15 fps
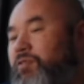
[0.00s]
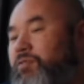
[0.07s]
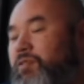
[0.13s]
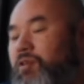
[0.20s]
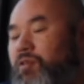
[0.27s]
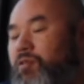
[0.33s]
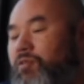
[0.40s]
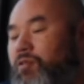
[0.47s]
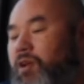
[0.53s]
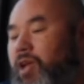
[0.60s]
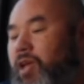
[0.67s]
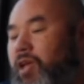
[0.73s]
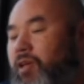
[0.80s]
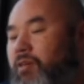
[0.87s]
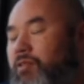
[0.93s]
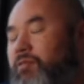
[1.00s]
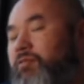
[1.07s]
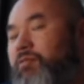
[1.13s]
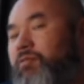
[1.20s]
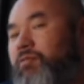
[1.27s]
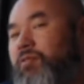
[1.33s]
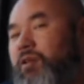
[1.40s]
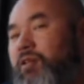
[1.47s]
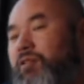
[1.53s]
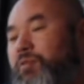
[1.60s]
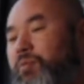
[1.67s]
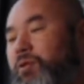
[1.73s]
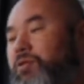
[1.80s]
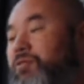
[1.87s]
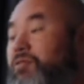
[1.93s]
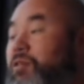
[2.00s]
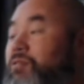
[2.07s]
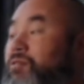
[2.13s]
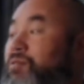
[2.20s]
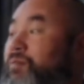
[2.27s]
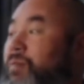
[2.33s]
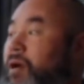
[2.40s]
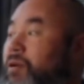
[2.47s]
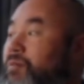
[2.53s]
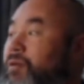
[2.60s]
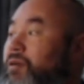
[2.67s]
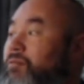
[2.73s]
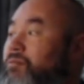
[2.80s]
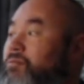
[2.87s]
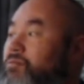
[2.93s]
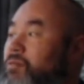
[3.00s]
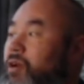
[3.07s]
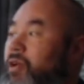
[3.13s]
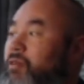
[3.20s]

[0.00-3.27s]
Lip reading: an overhang, so the printer starts from the bottom up, right?